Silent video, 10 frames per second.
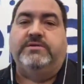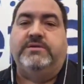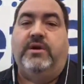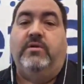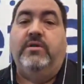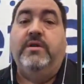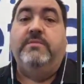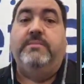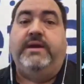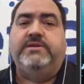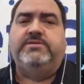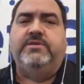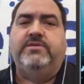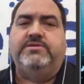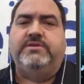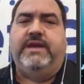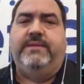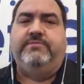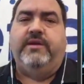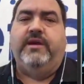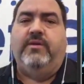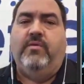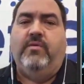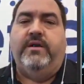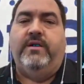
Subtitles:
So make sure that you keep drinking water.